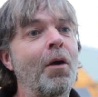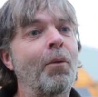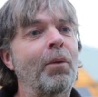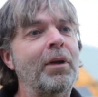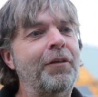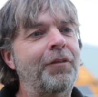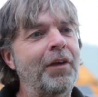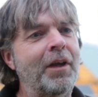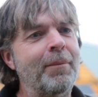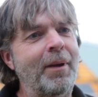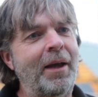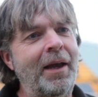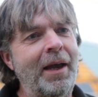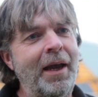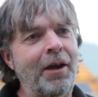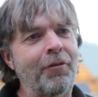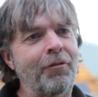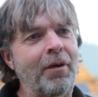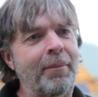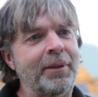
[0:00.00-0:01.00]
When you think about
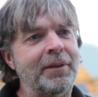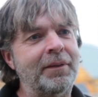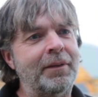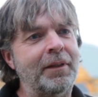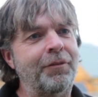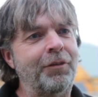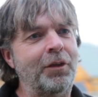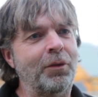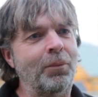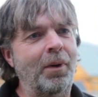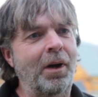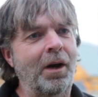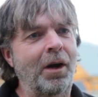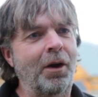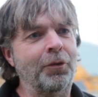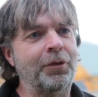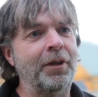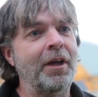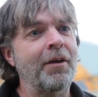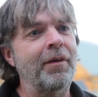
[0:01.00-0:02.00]
how rabbits live in the
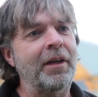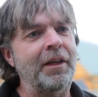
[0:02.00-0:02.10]
wild,